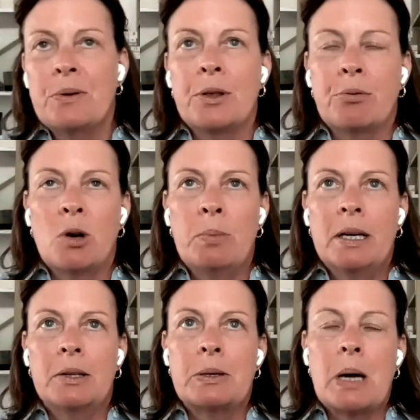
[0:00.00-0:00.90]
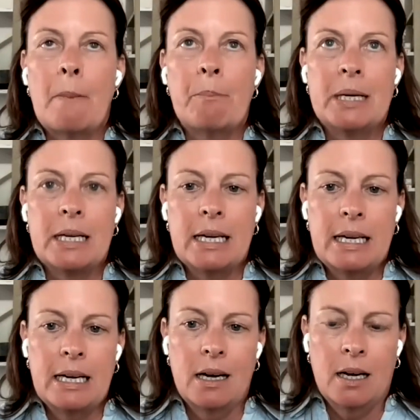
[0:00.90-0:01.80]
the throw pillow
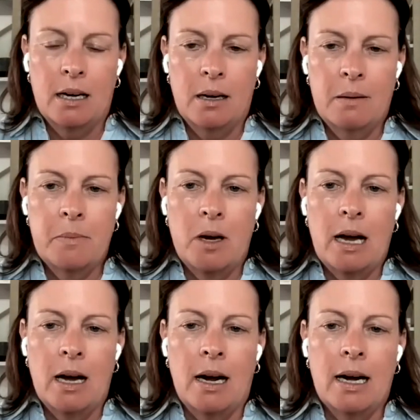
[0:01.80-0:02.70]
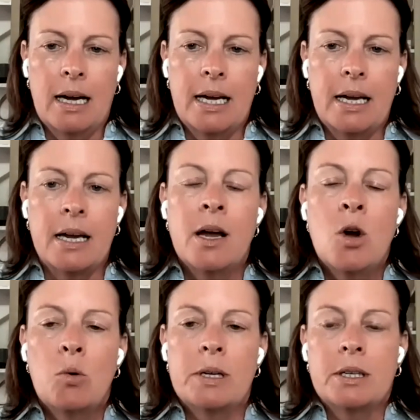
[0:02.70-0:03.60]
company, I
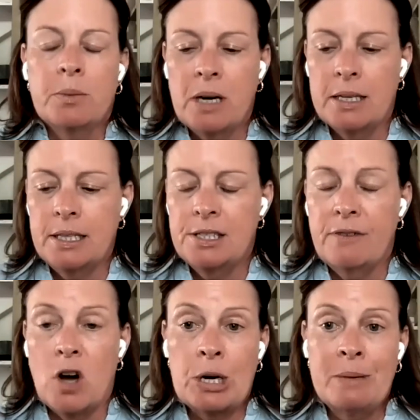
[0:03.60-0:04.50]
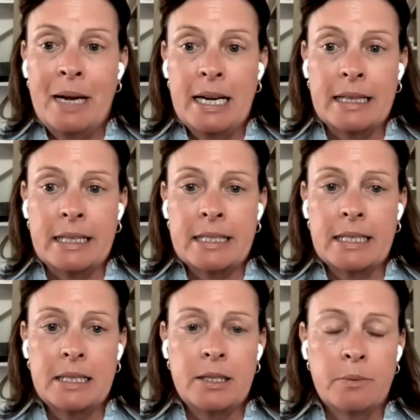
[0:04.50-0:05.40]
was in the process of automating the
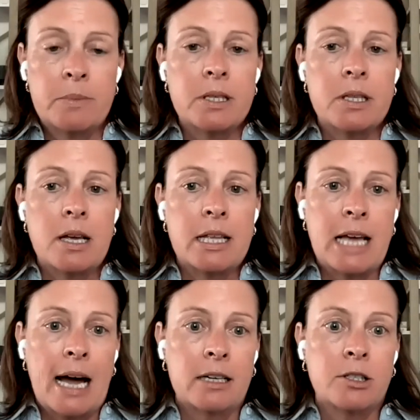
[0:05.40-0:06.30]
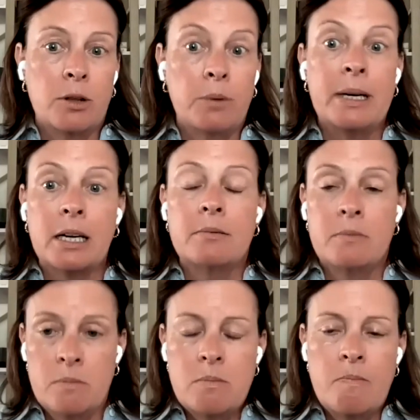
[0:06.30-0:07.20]
systems so that we
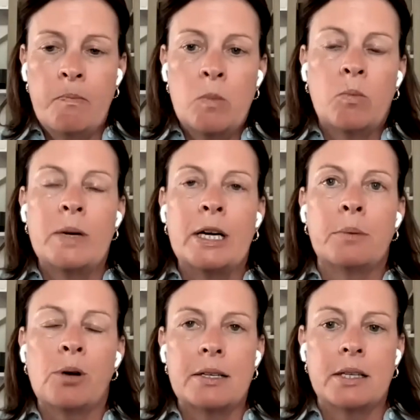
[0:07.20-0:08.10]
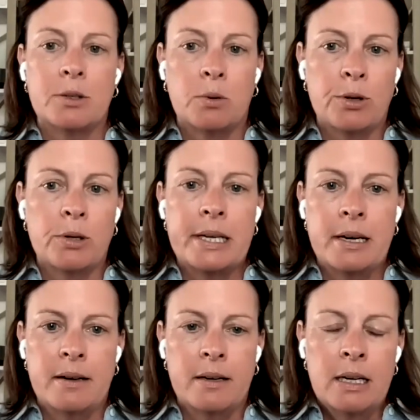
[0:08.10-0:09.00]
could process orders in
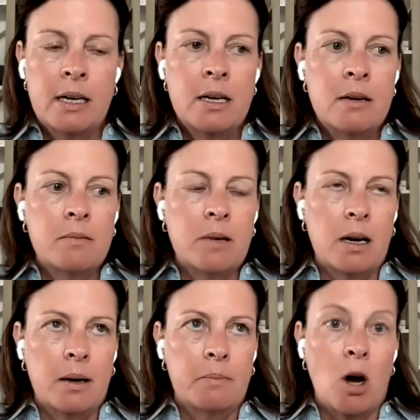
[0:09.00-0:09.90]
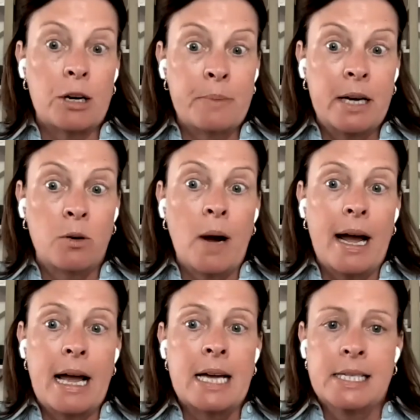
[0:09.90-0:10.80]
a automated
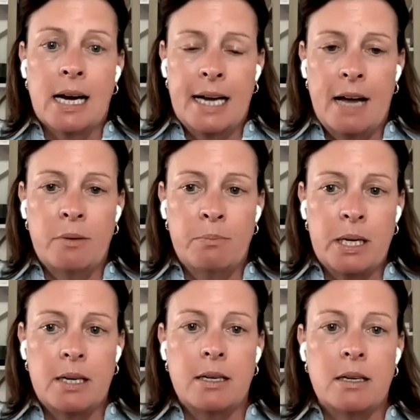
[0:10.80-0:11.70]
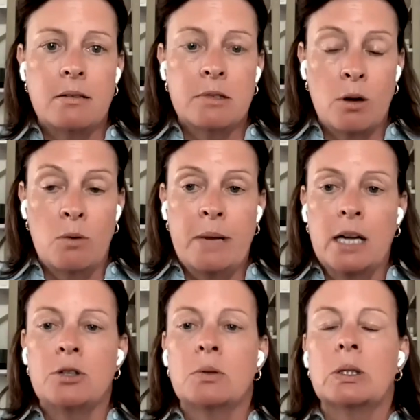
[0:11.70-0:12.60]
way and not have it be so
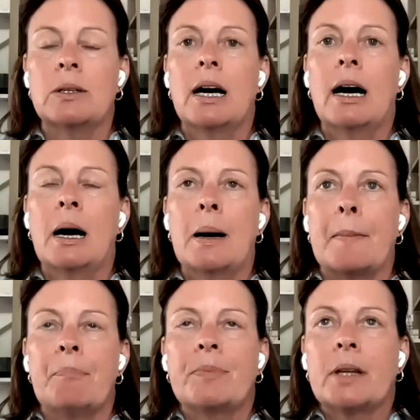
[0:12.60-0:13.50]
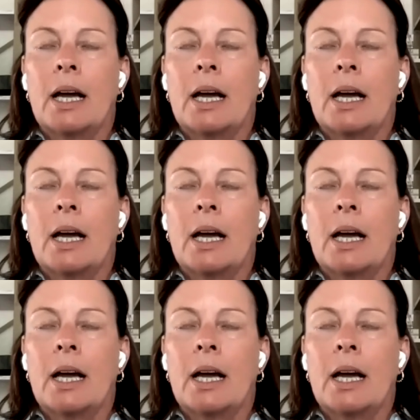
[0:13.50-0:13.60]
manual. And